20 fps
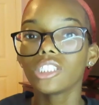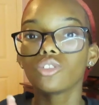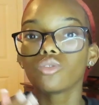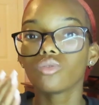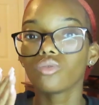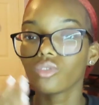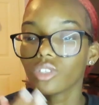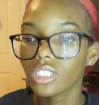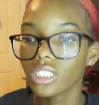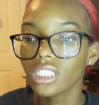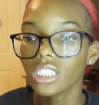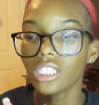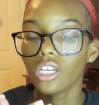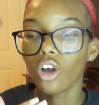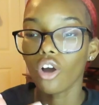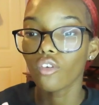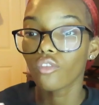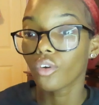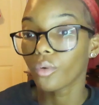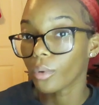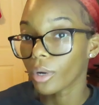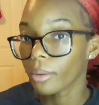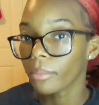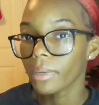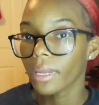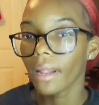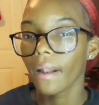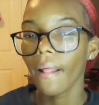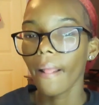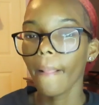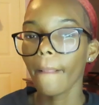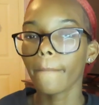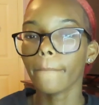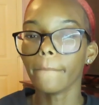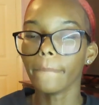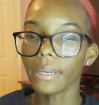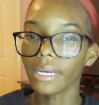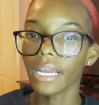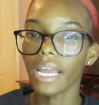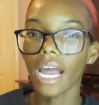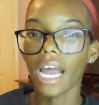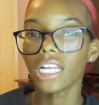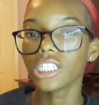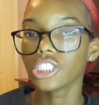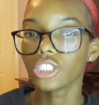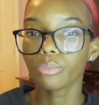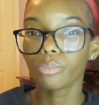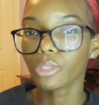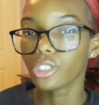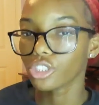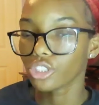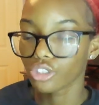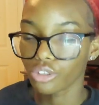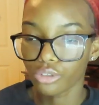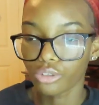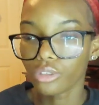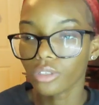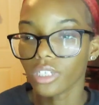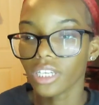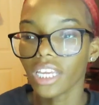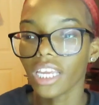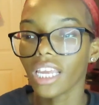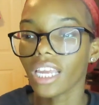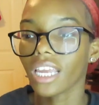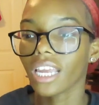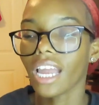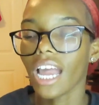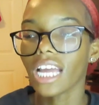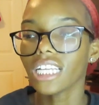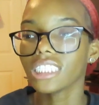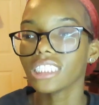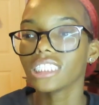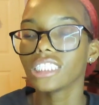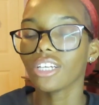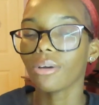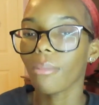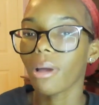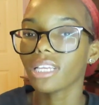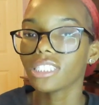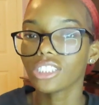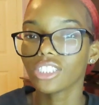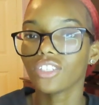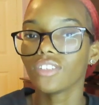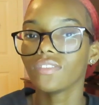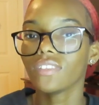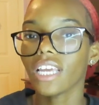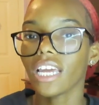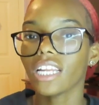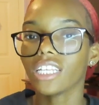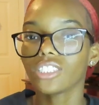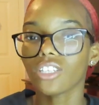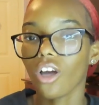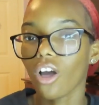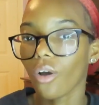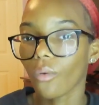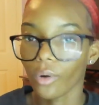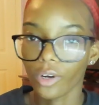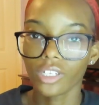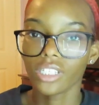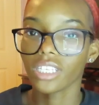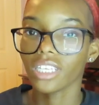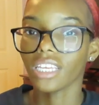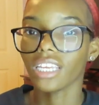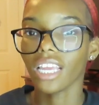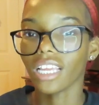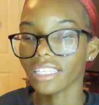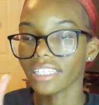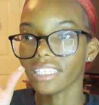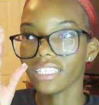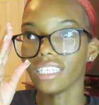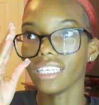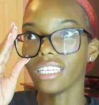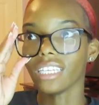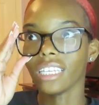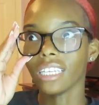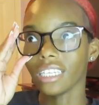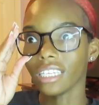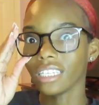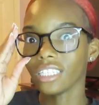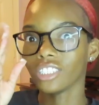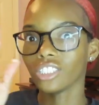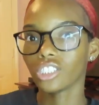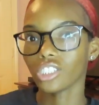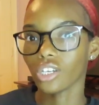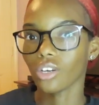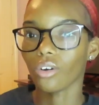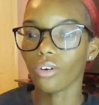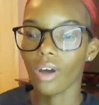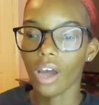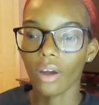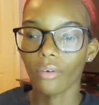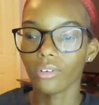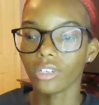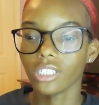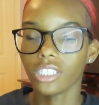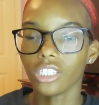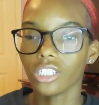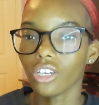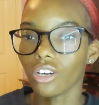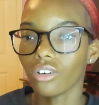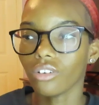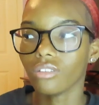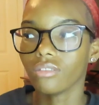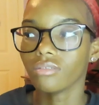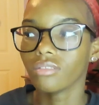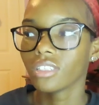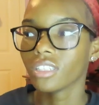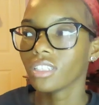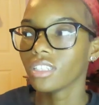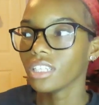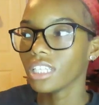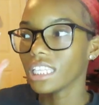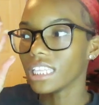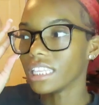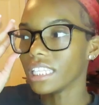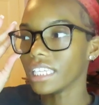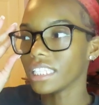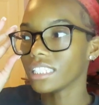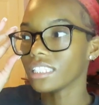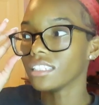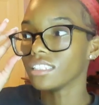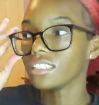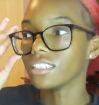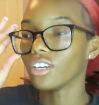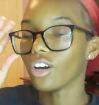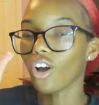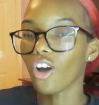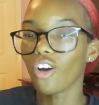it's really overwhelming, but I just push through it and I just tell myself that it's all worth it in the end. So I really don't let the